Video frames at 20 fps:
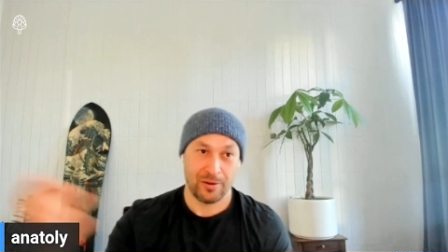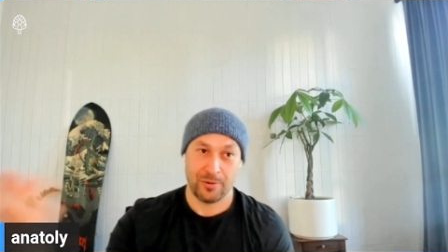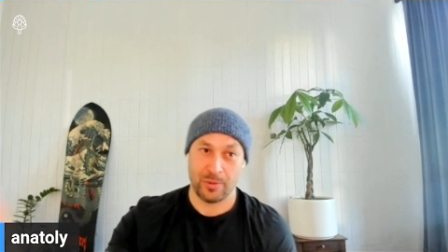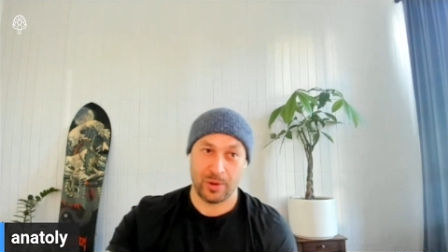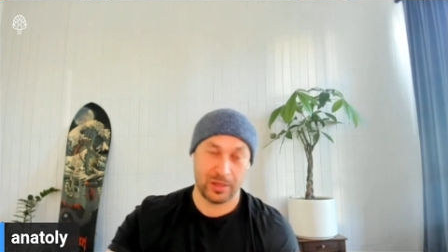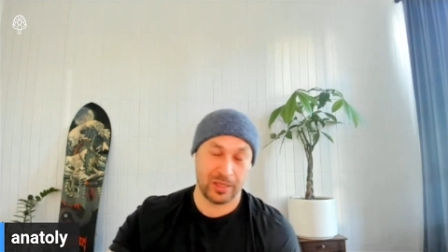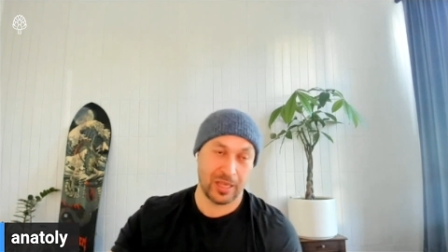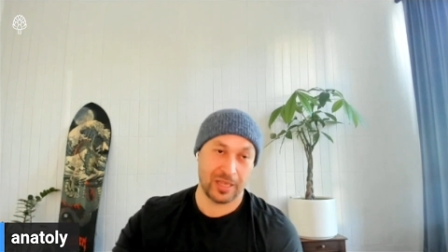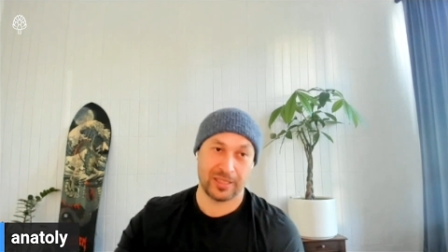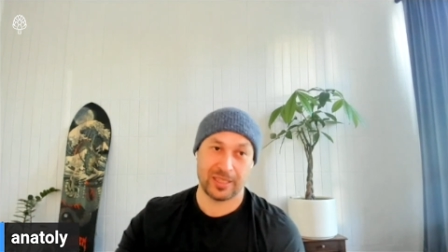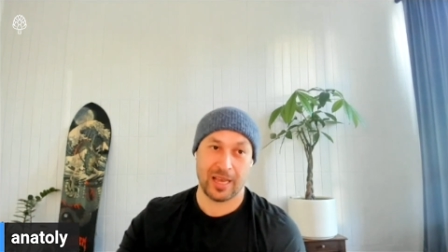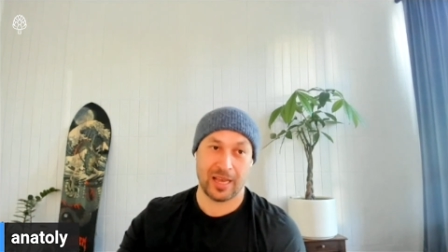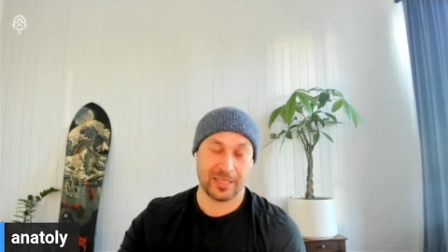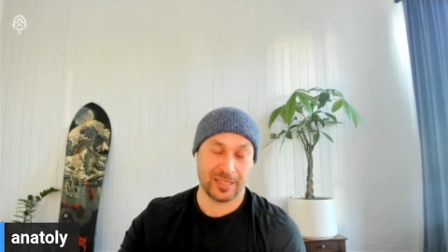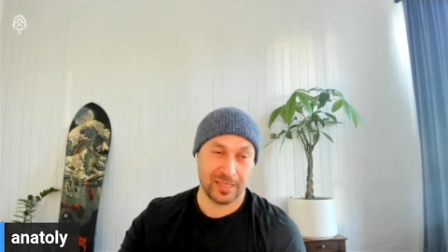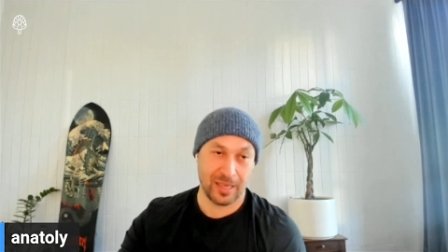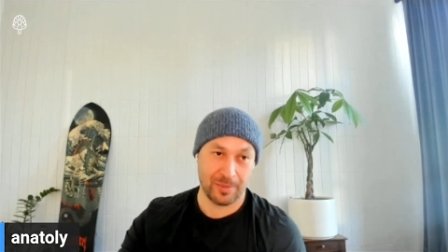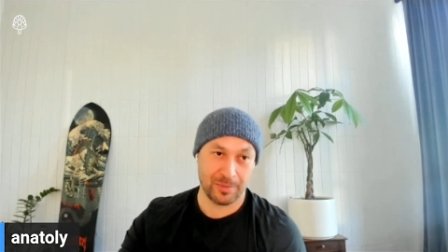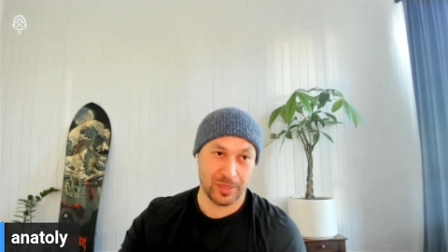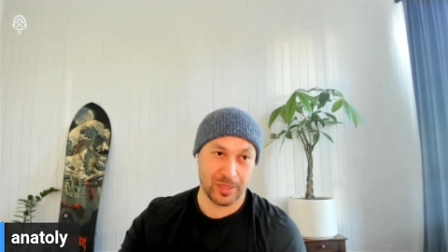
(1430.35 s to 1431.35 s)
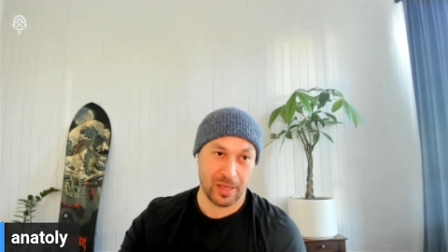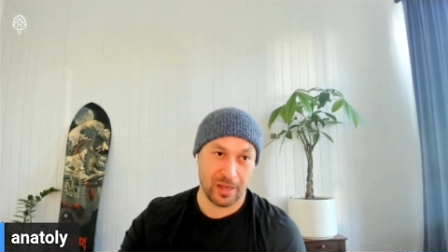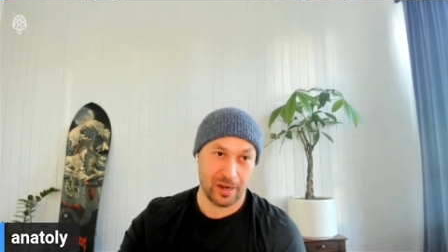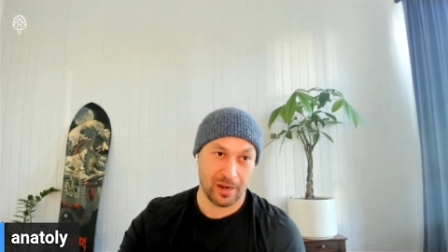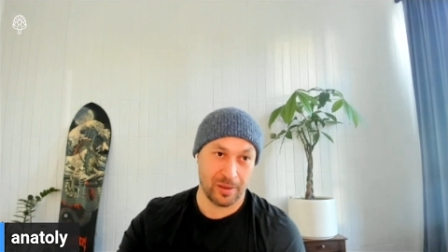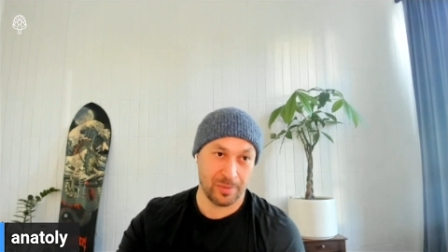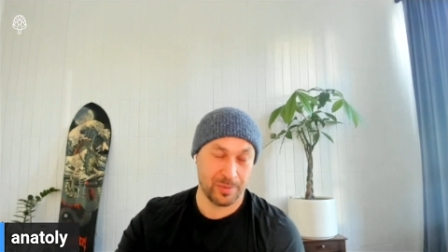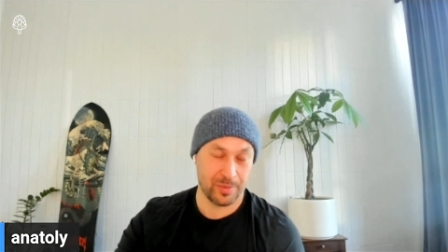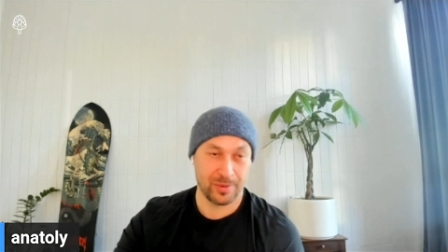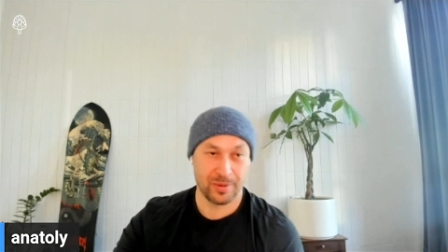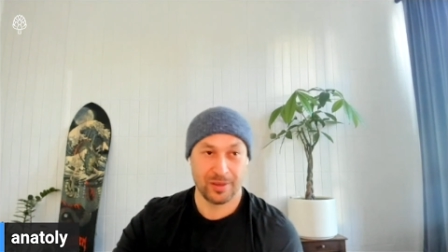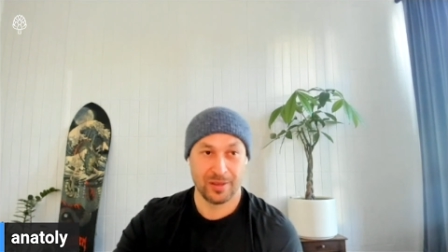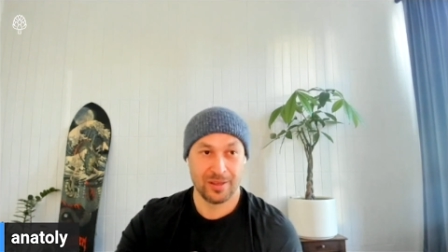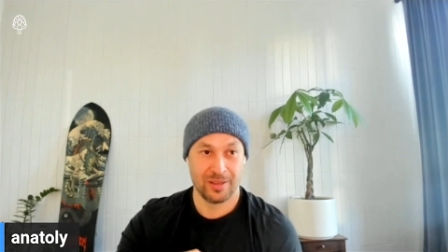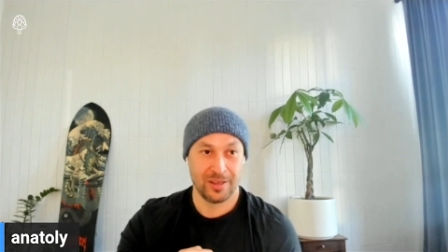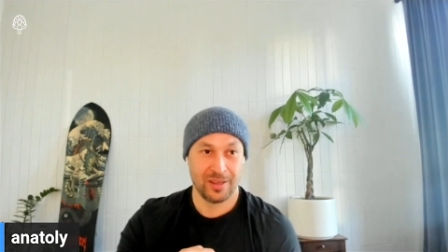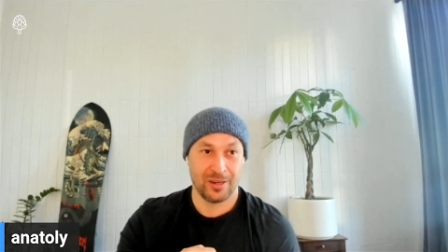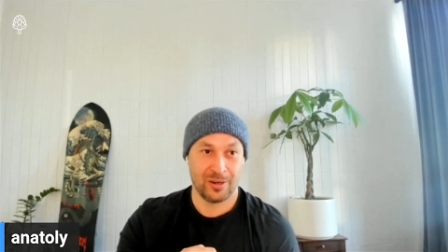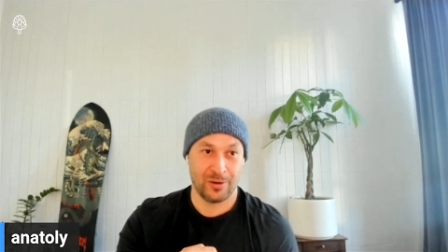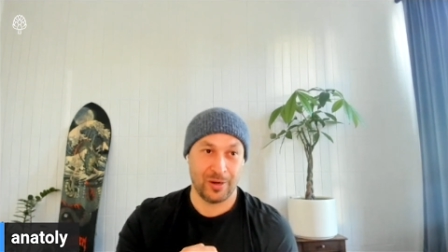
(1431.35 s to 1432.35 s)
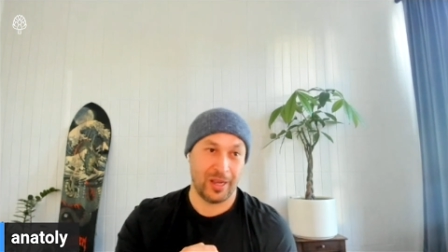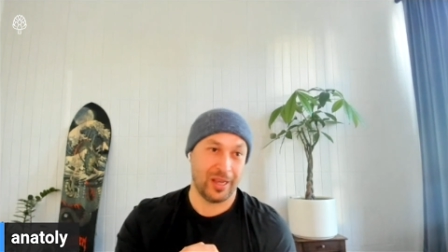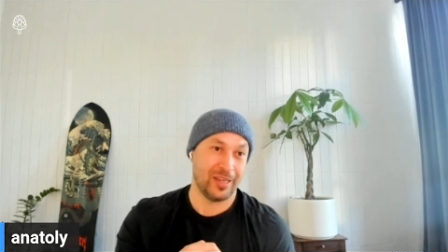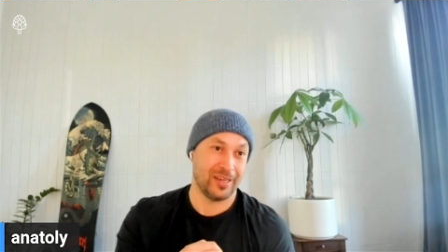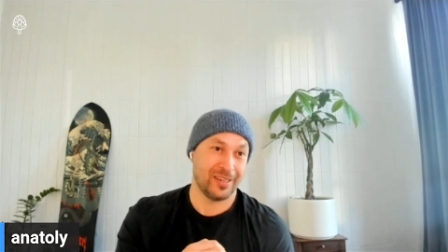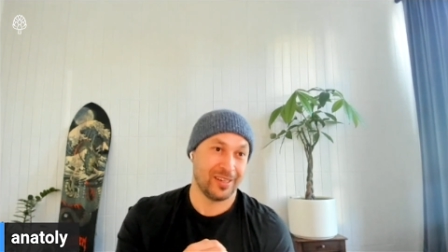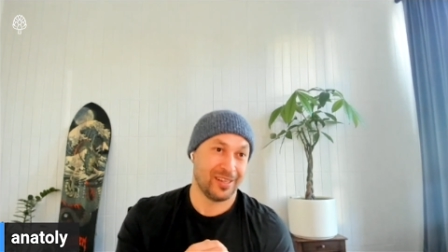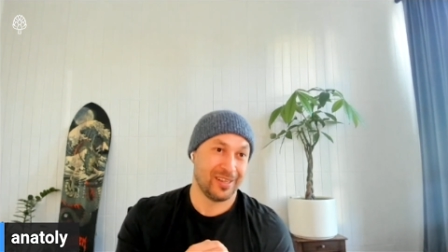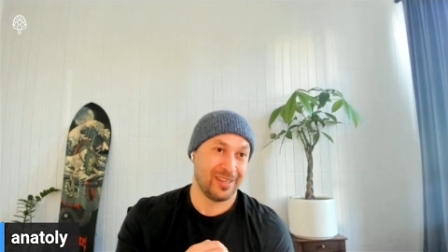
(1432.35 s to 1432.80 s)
run the exact same setup, right?